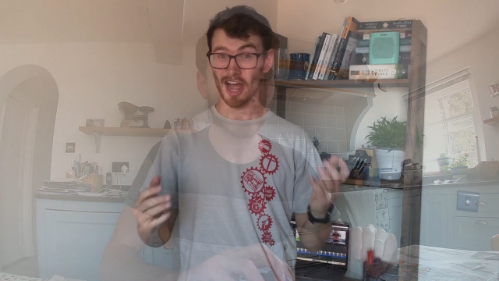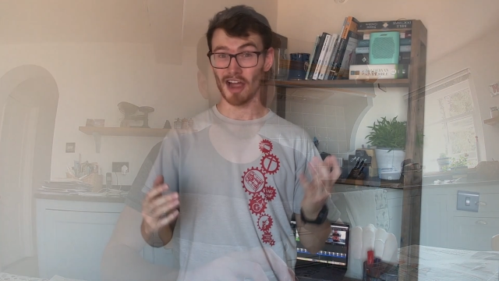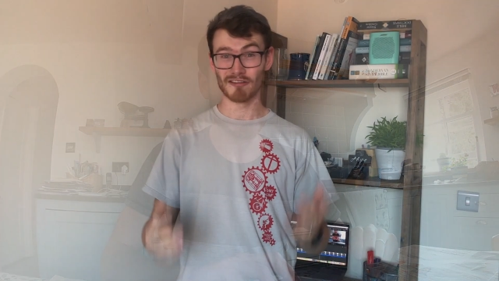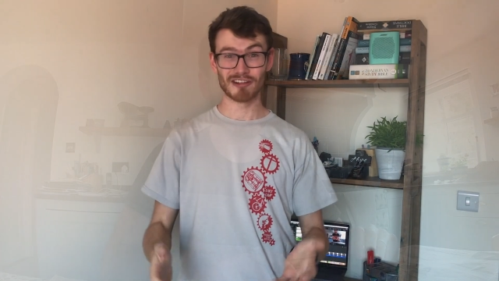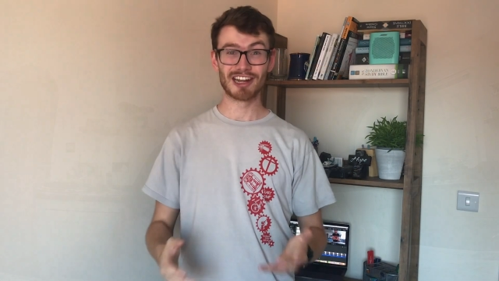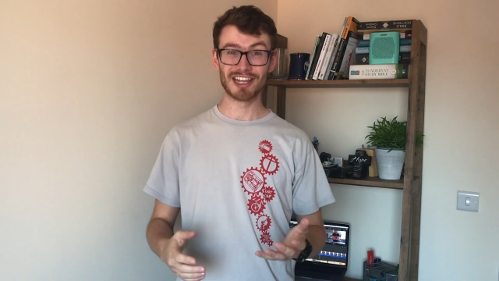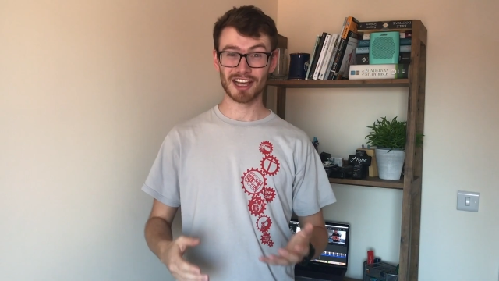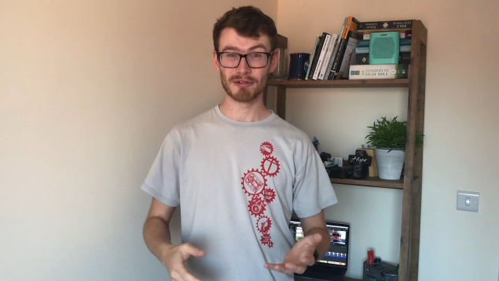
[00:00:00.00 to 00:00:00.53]
I
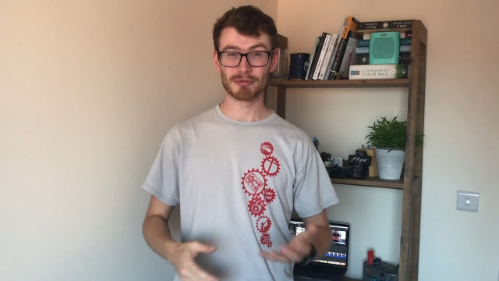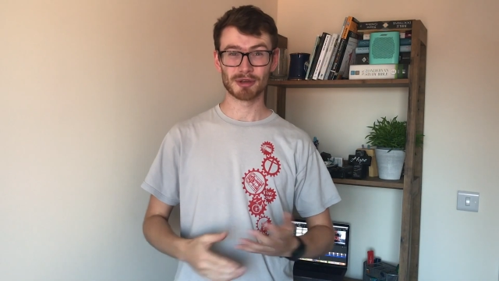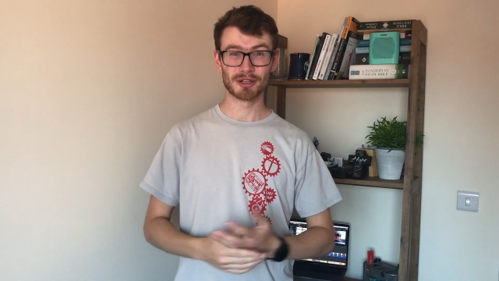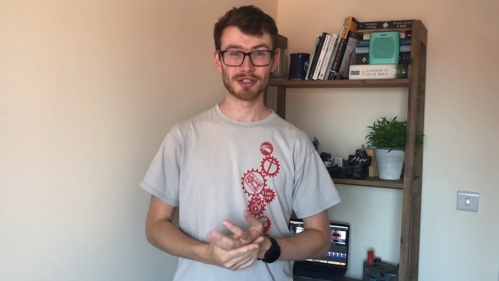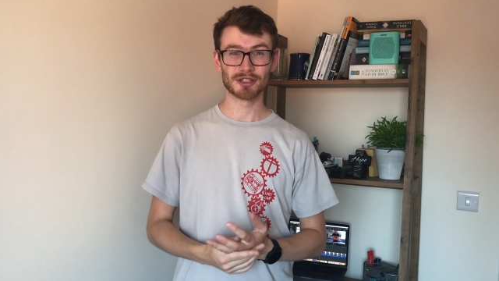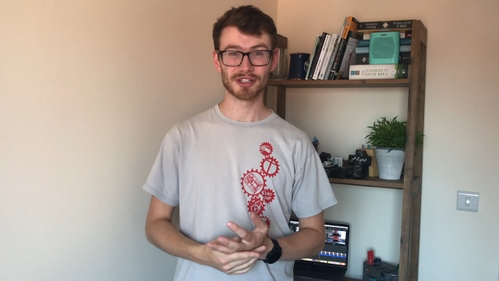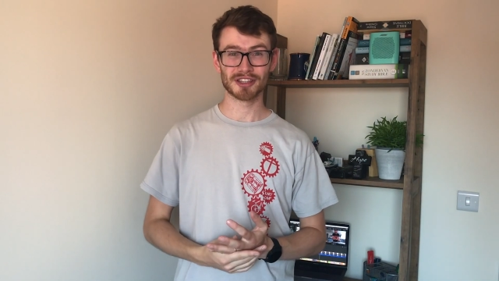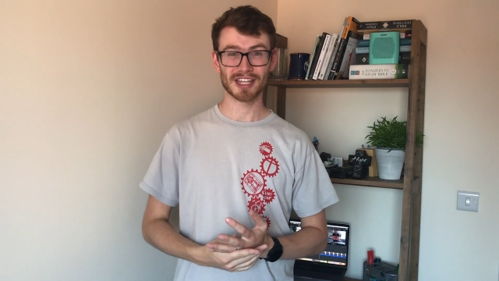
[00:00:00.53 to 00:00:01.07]
really hope you
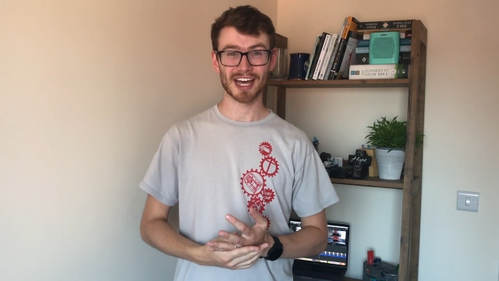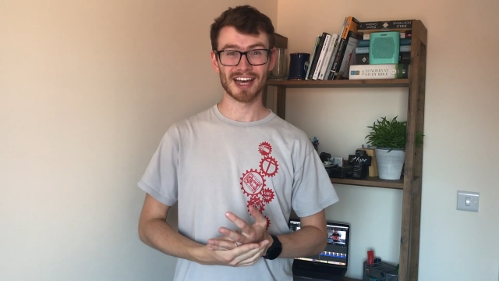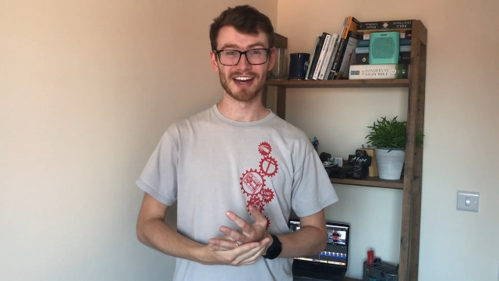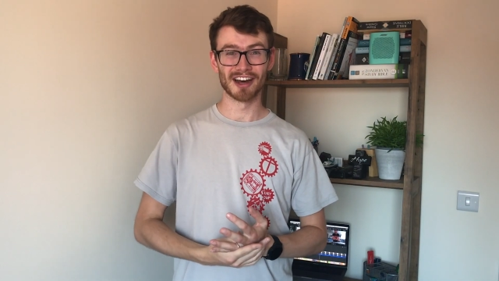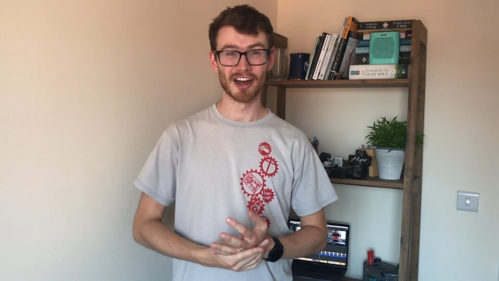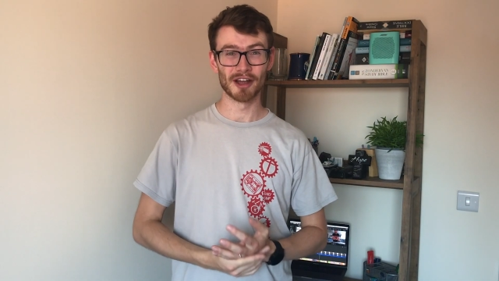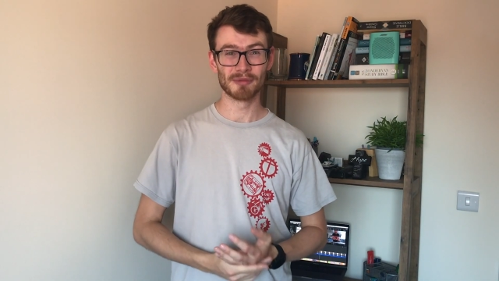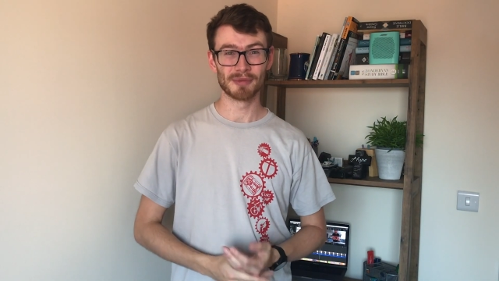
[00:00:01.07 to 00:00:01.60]
enjoyed that.
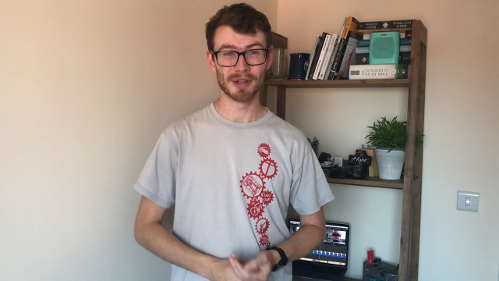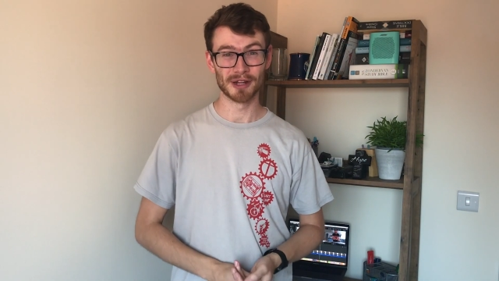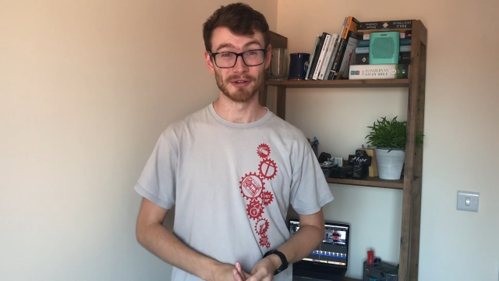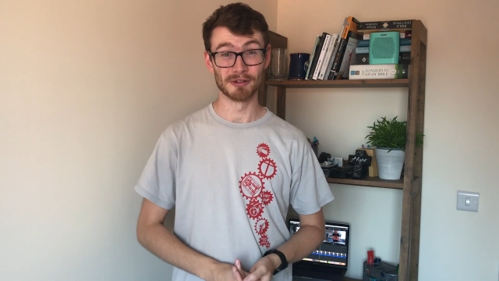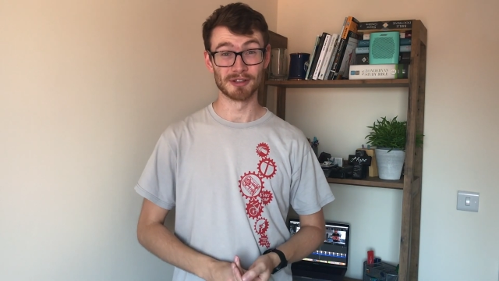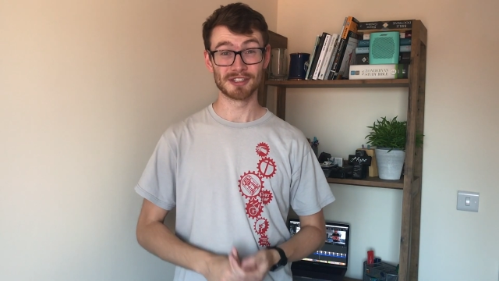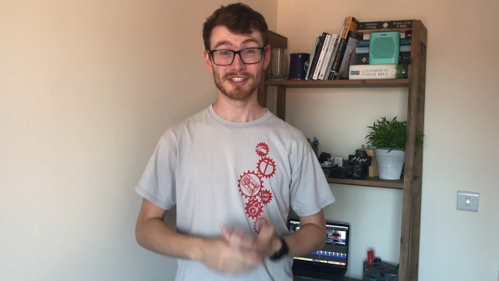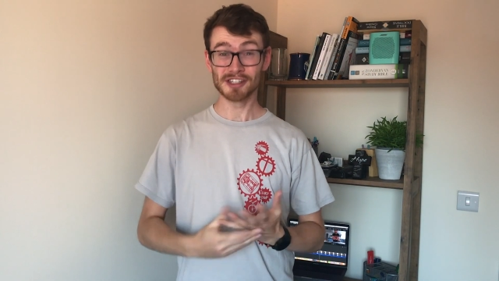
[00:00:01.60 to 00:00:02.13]
I hope that it
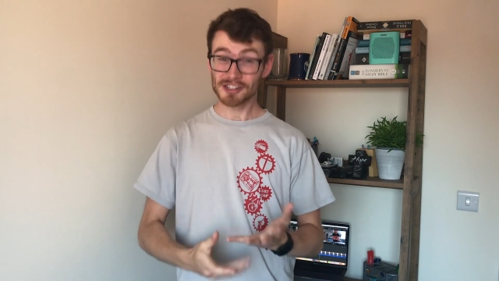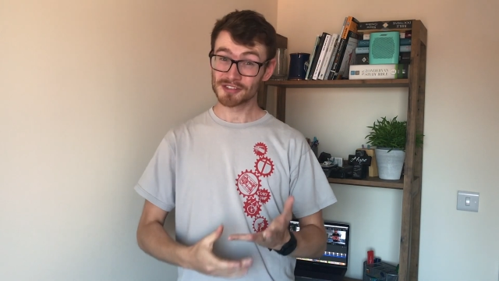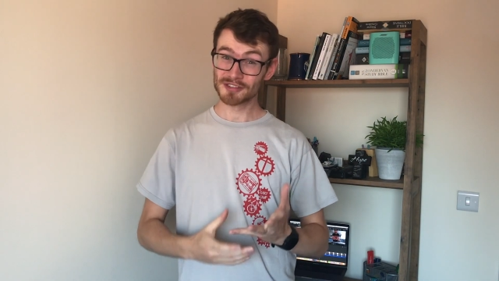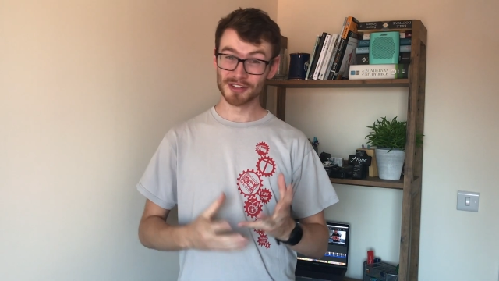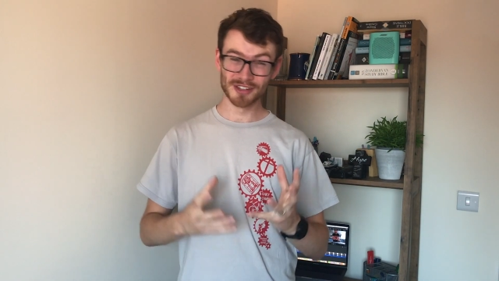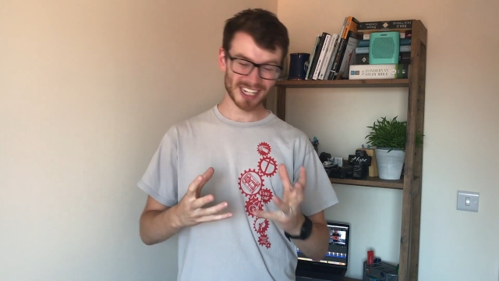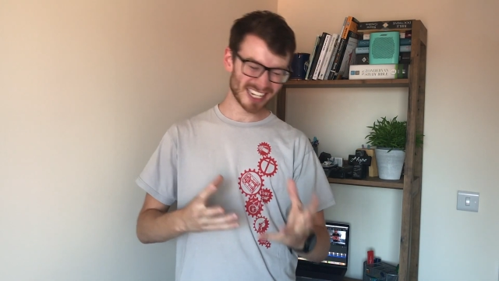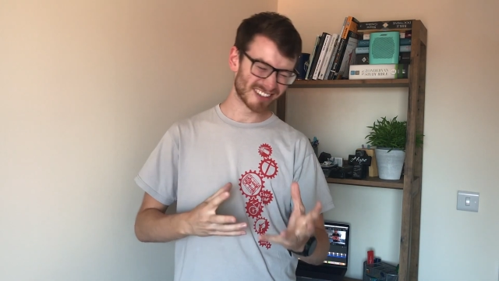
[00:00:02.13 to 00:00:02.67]
was useful,